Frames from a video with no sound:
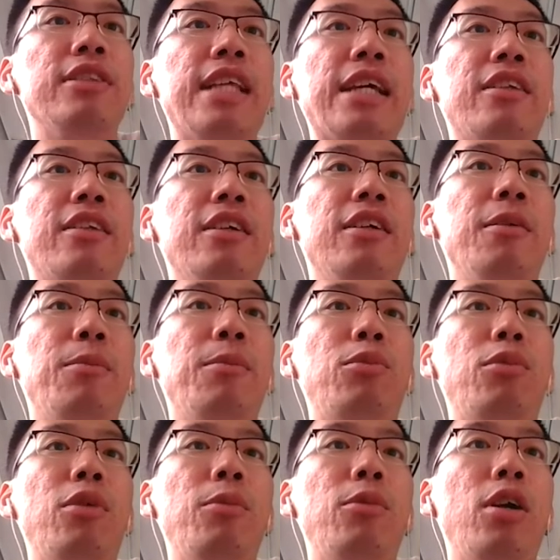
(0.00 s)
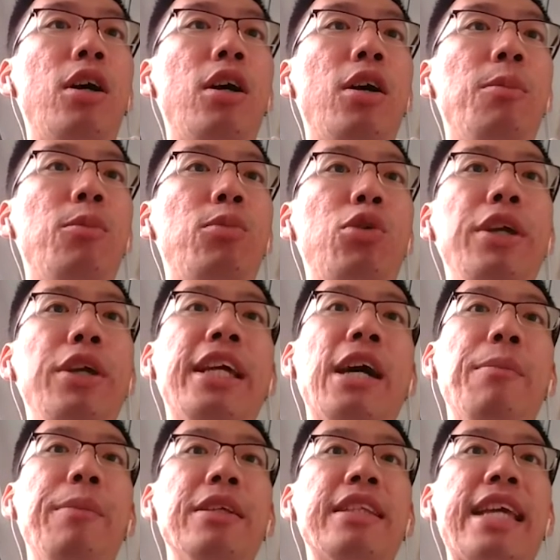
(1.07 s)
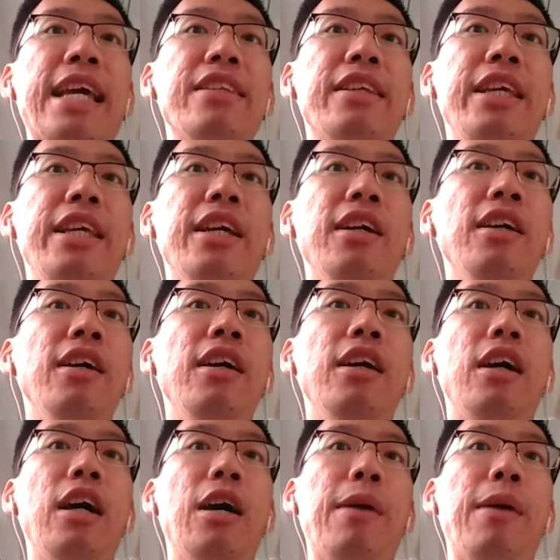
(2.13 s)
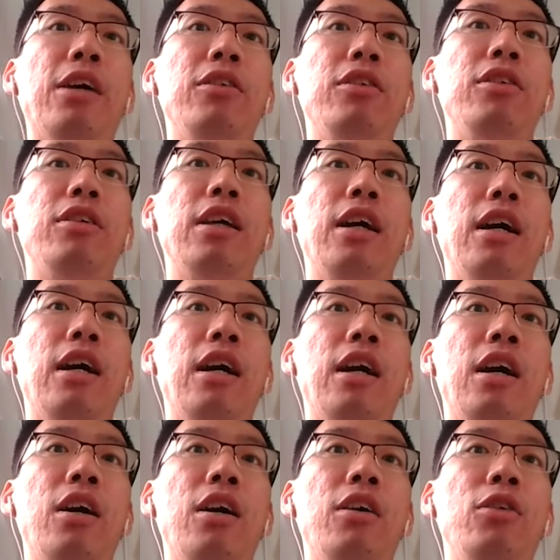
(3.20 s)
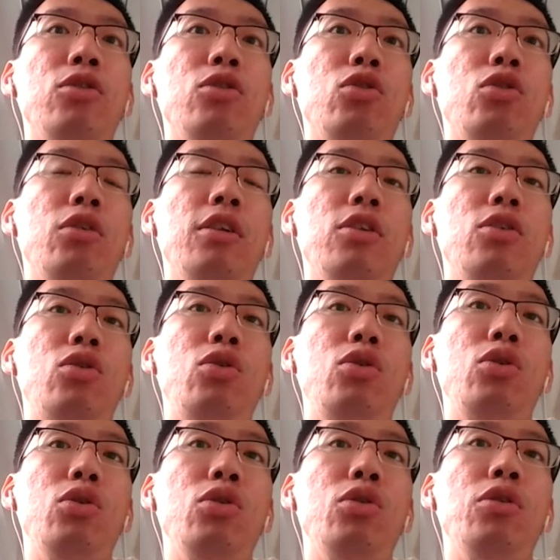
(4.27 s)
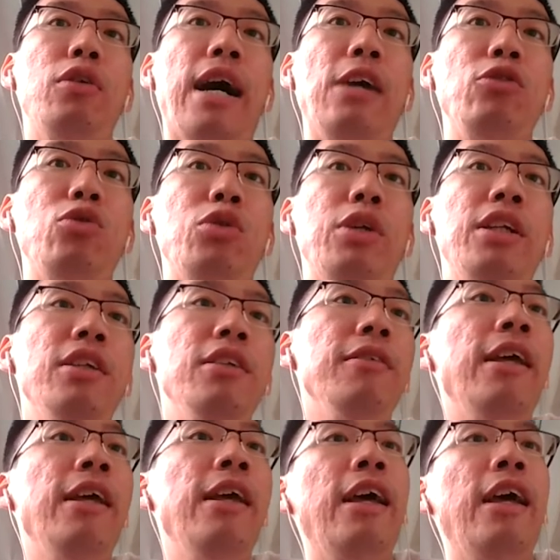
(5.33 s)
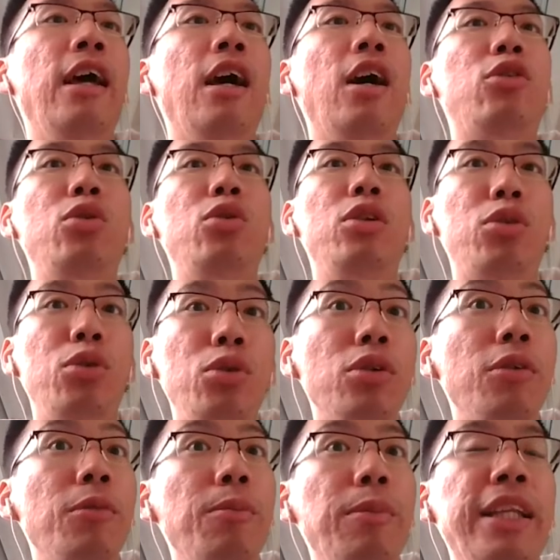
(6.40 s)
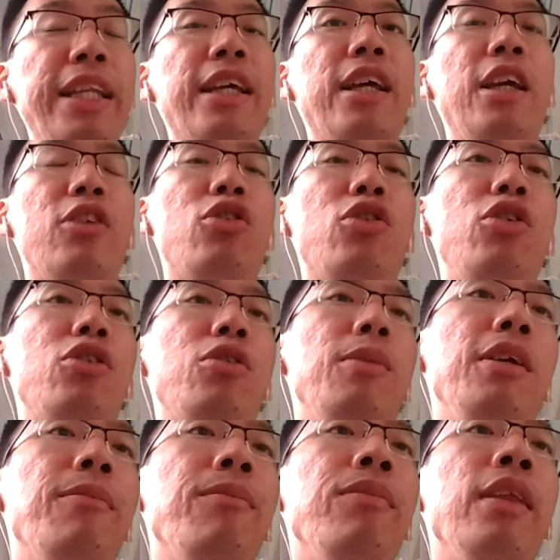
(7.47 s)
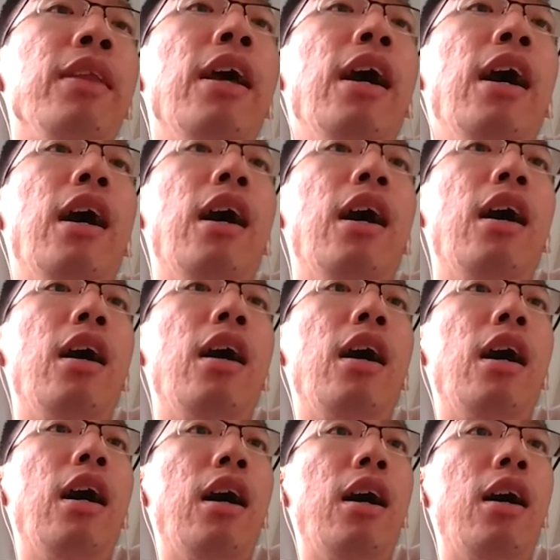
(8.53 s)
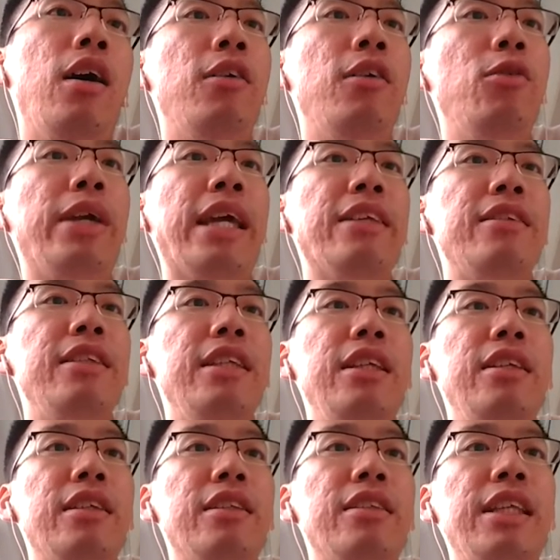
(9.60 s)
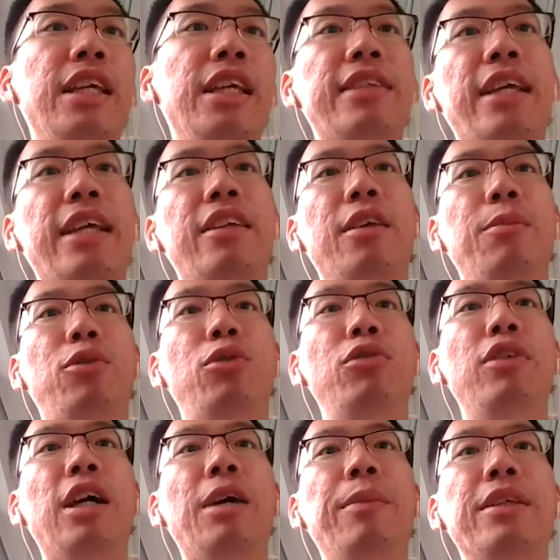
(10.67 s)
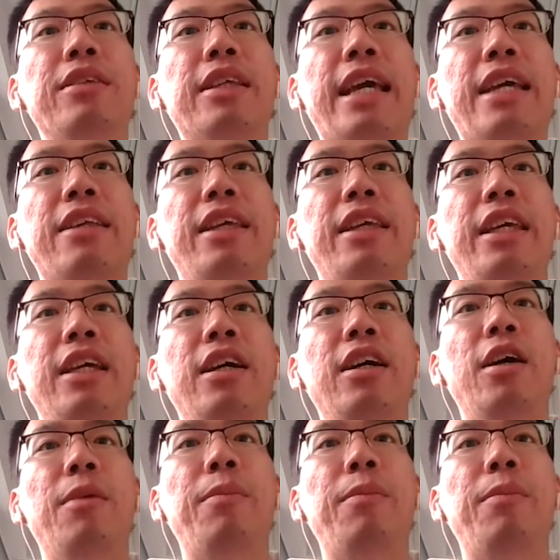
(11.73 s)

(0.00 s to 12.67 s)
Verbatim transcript: sector um, pre-com gas here, about um, 200, two, two million, excuse me. Um, we can see the single sector pre-com gas here,